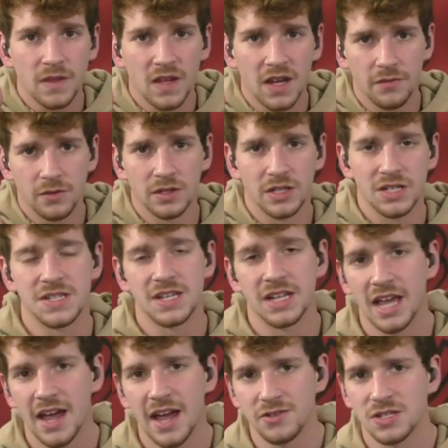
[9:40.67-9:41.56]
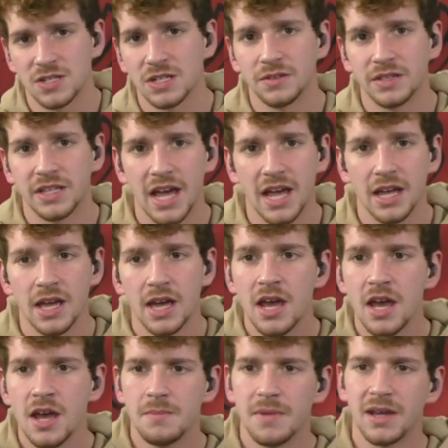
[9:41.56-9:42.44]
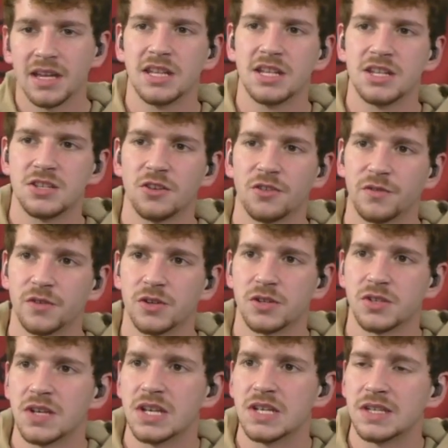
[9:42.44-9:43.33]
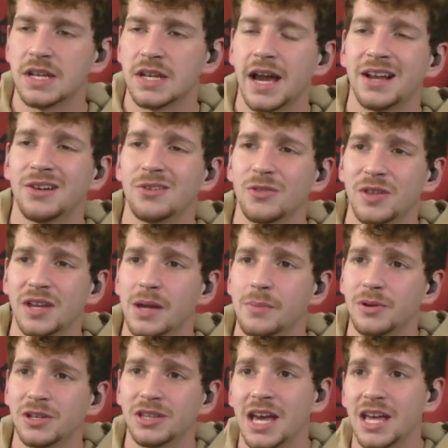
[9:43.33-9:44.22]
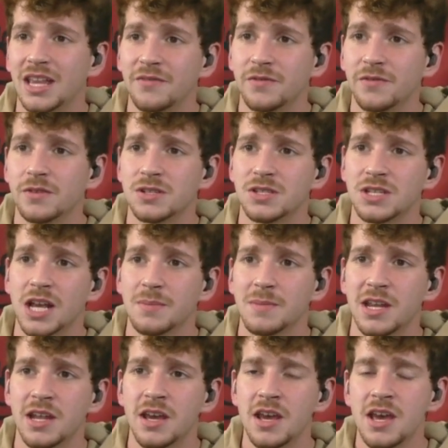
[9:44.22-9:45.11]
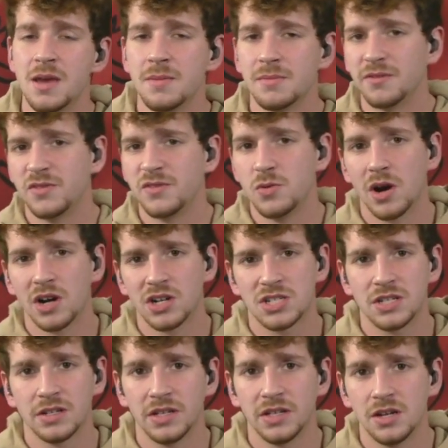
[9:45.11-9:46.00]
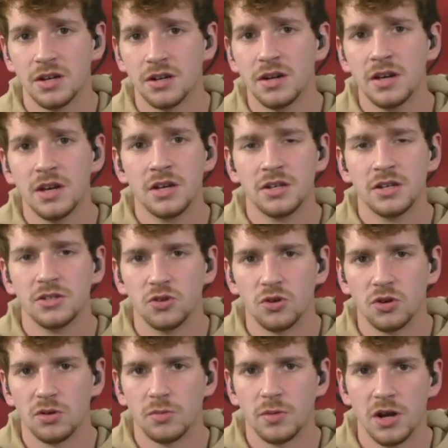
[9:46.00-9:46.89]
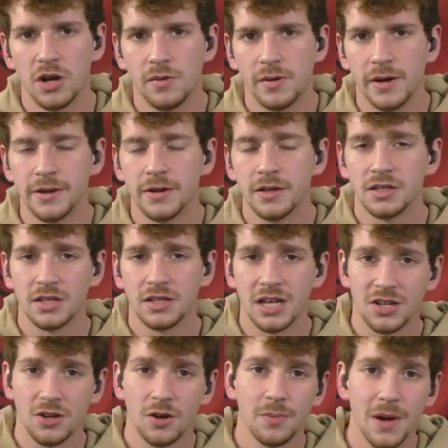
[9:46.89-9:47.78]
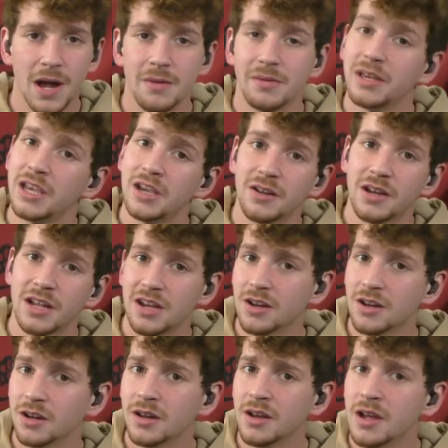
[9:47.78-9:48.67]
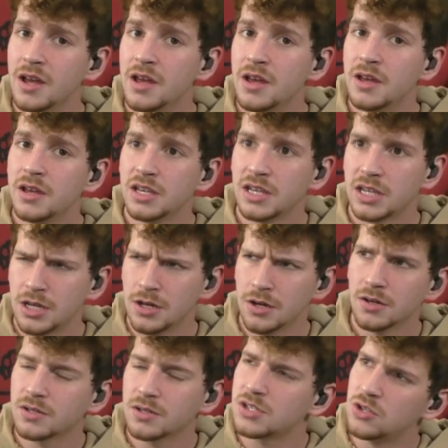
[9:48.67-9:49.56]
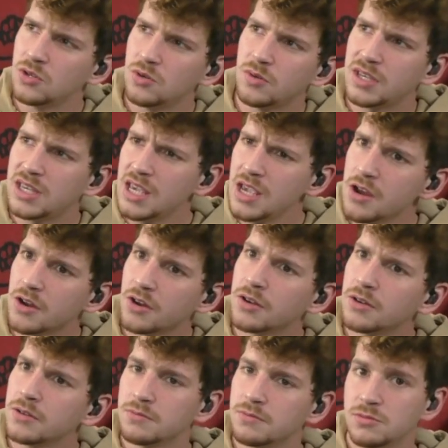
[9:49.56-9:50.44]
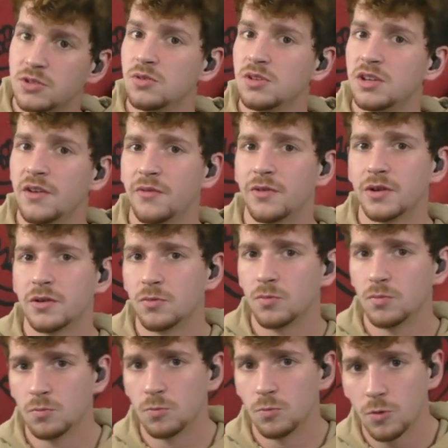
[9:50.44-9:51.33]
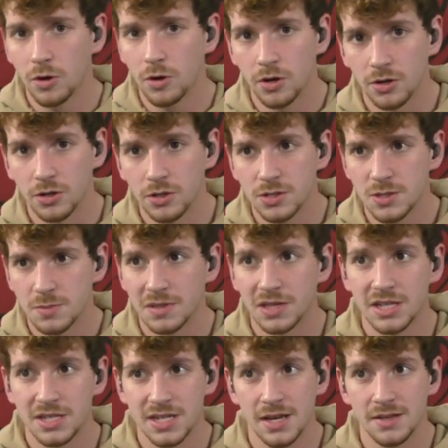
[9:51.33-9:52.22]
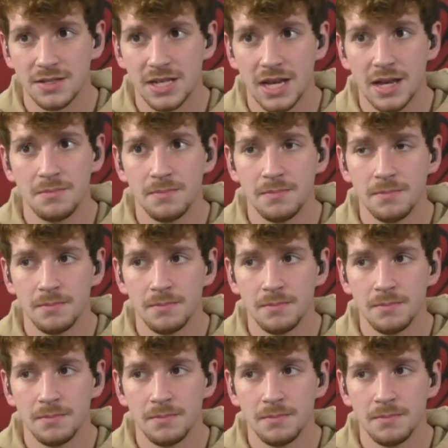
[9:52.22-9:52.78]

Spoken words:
for listening every single day, making this your first listen. I don't think I put that in the first segment, but if you are still here, you're a real one. And you're probably here to hear 2 different words, but they sound the same,